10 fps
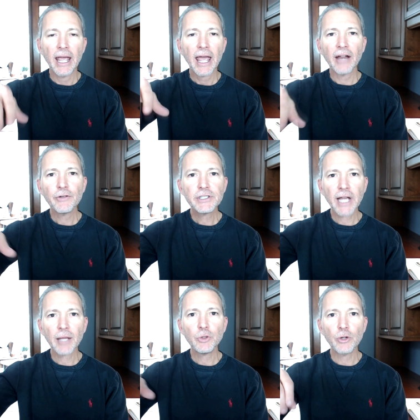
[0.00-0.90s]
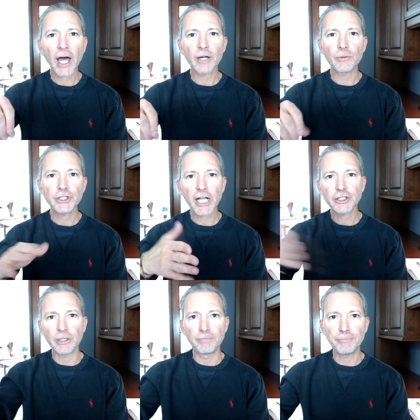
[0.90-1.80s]
Every time you got a
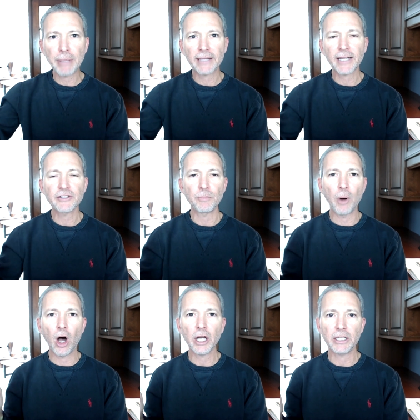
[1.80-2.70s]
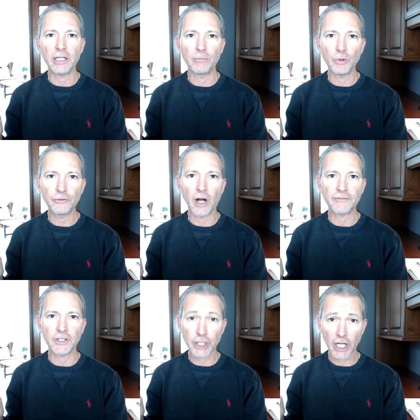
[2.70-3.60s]
rejection, bang, that's a pawn getting moved off
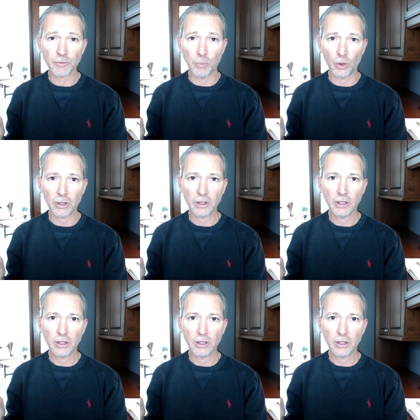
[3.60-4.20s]
the chessboard,